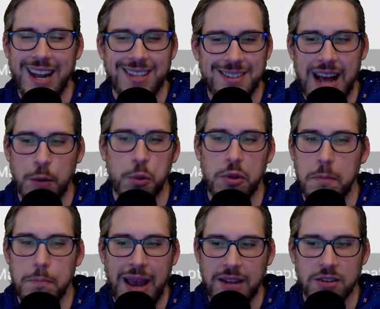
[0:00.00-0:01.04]
it's not really the
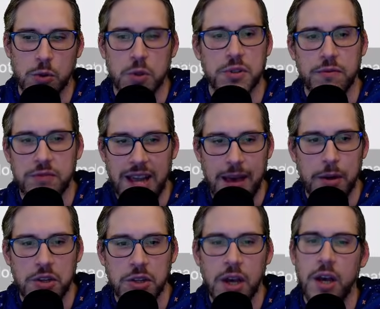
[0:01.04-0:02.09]
main source of
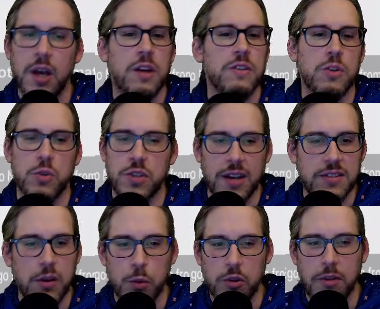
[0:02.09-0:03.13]
damage. So it
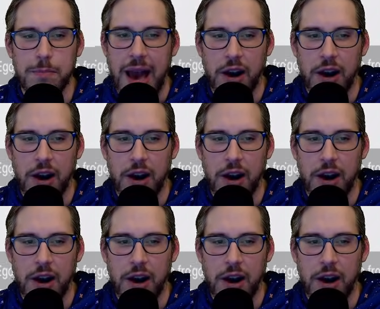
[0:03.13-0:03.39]
doesn't really matter